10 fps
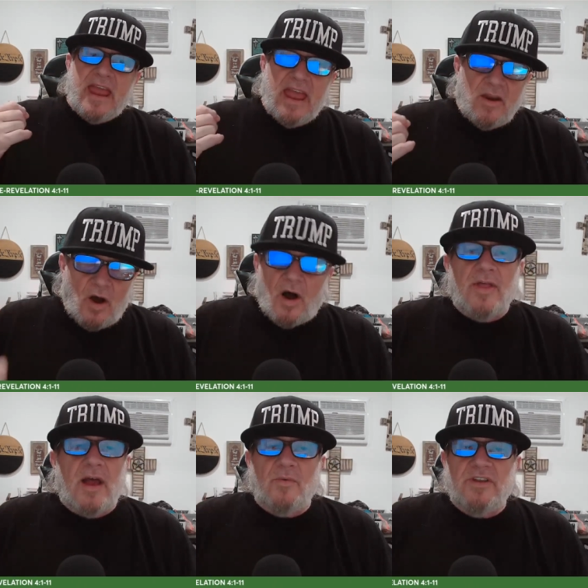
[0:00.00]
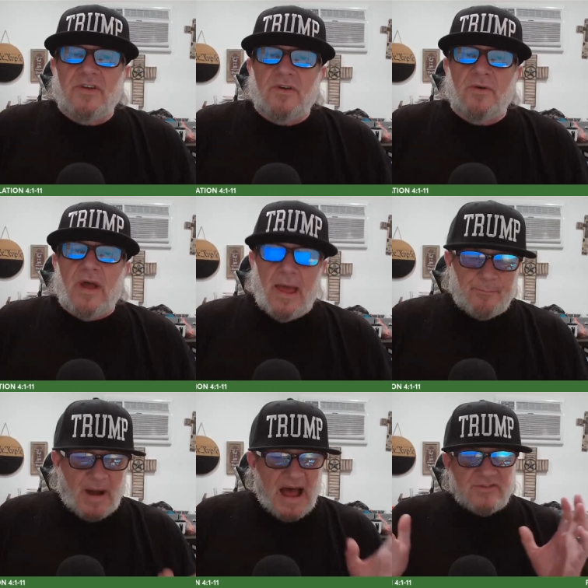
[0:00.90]
in all that we do.
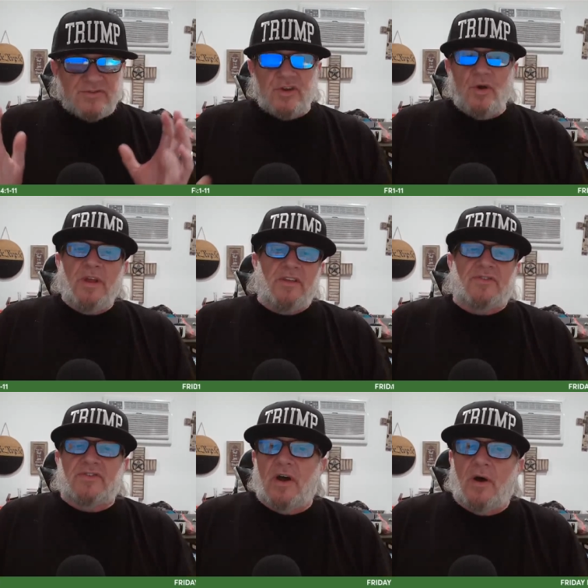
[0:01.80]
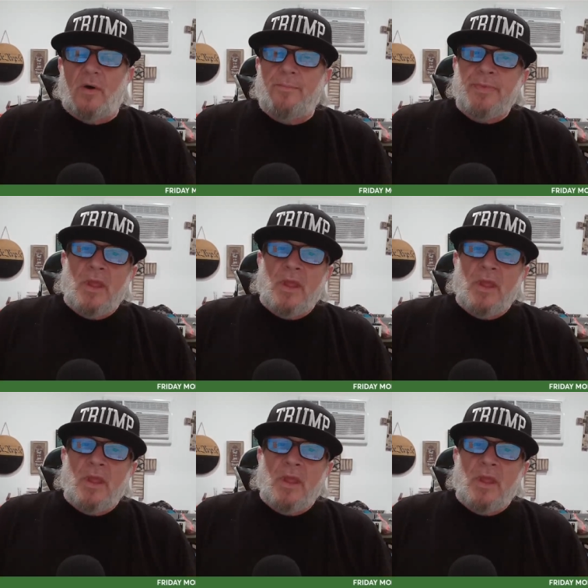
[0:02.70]
And by doing so,